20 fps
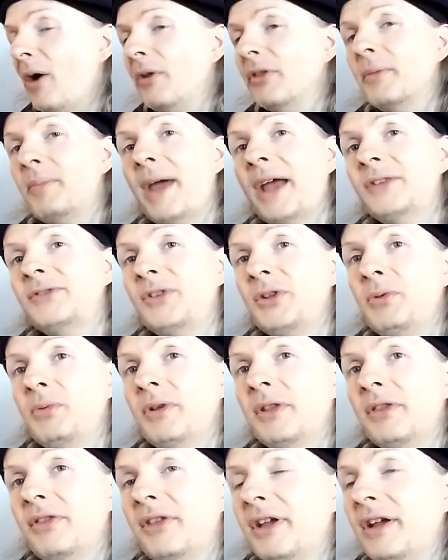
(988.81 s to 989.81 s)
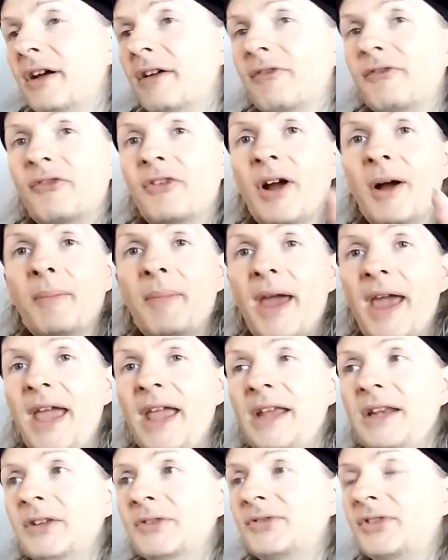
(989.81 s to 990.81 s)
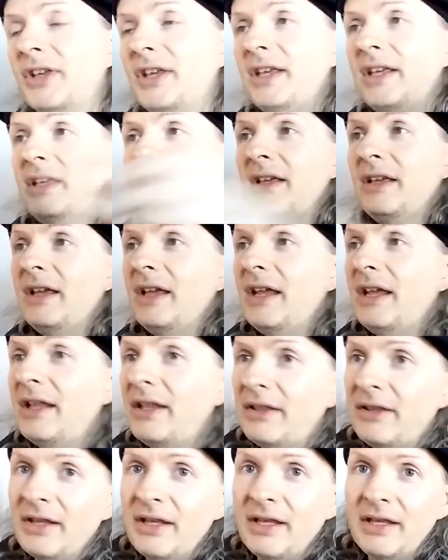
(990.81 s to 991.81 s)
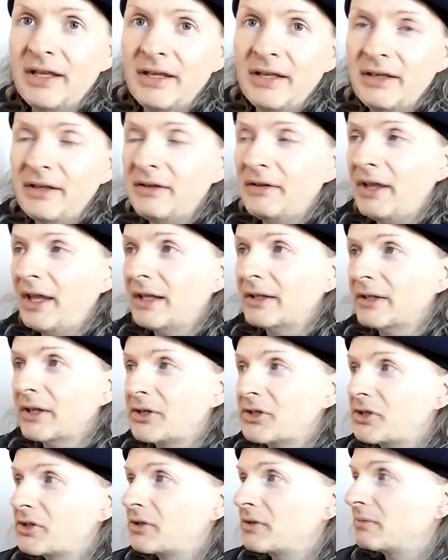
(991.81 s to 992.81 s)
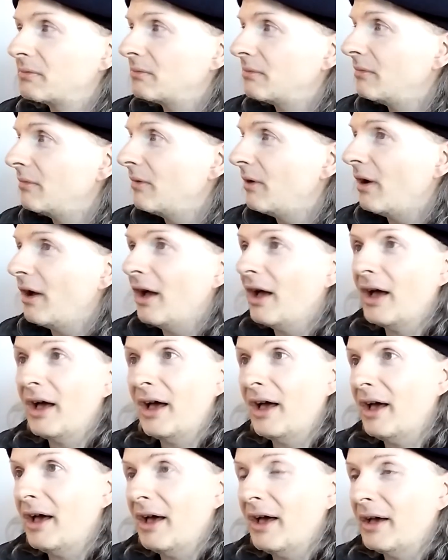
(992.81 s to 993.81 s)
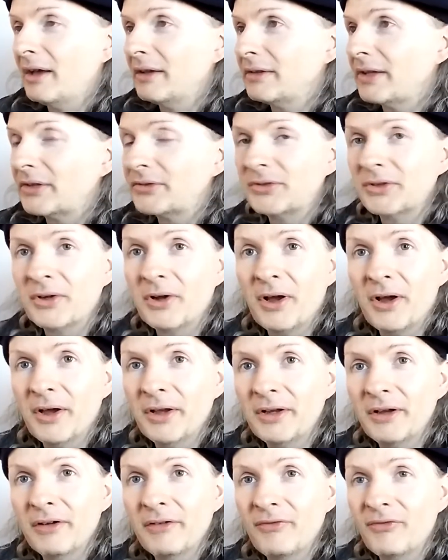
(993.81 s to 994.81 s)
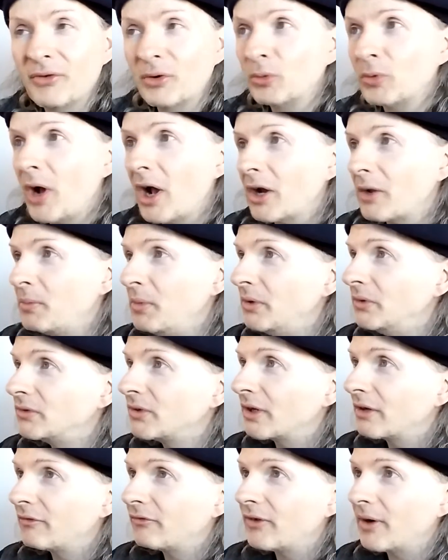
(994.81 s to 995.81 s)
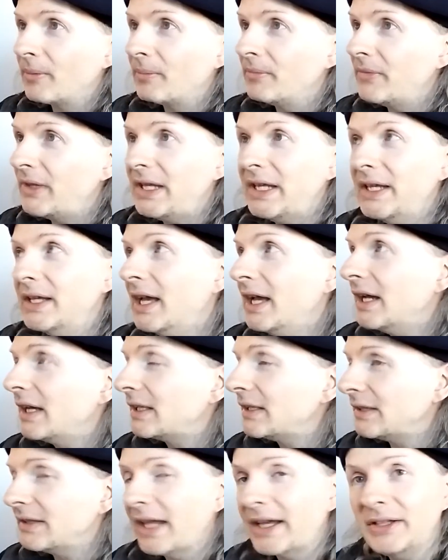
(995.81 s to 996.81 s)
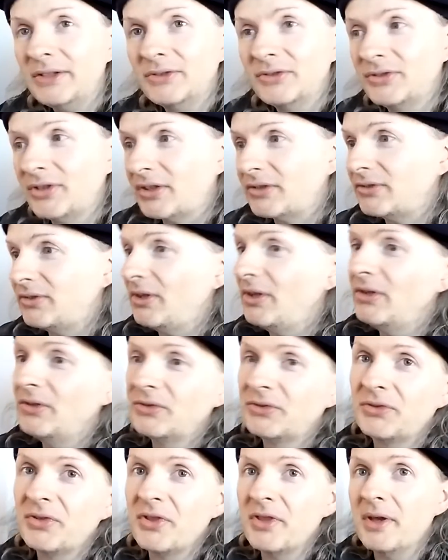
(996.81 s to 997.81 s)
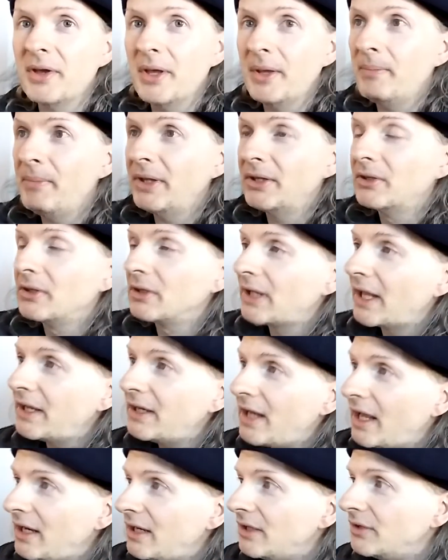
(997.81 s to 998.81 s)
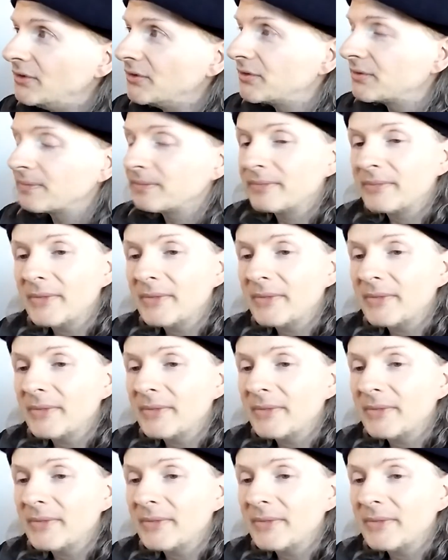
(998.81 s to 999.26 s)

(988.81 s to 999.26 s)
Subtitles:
bands that you can think of from A to Z in the English lexicon of rock music from the late 60s to the mid to late 80s.